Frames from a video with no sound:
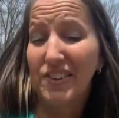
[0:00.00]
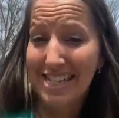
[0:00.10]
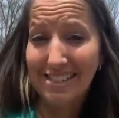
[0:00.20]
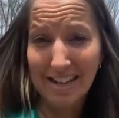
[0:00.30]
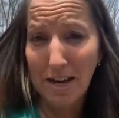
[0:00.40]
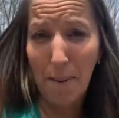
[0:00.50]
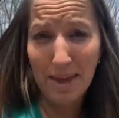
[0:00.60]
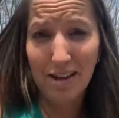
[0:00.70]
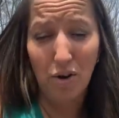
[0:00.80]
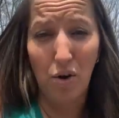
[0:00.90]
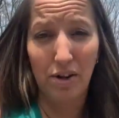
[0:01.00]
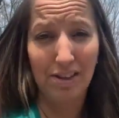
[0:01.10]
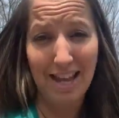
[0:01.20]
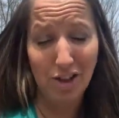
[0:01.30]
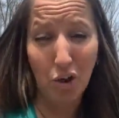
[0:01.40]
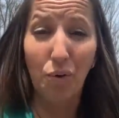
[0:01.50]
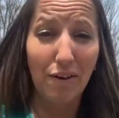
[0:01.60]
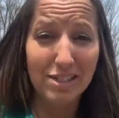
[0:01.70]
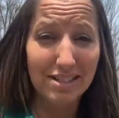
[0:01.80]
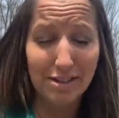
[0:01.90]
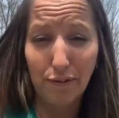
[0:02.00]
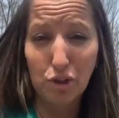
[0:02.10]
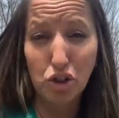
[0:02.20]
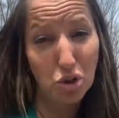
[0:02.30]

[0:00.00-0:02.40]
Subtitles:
fleas can come in the crevices of your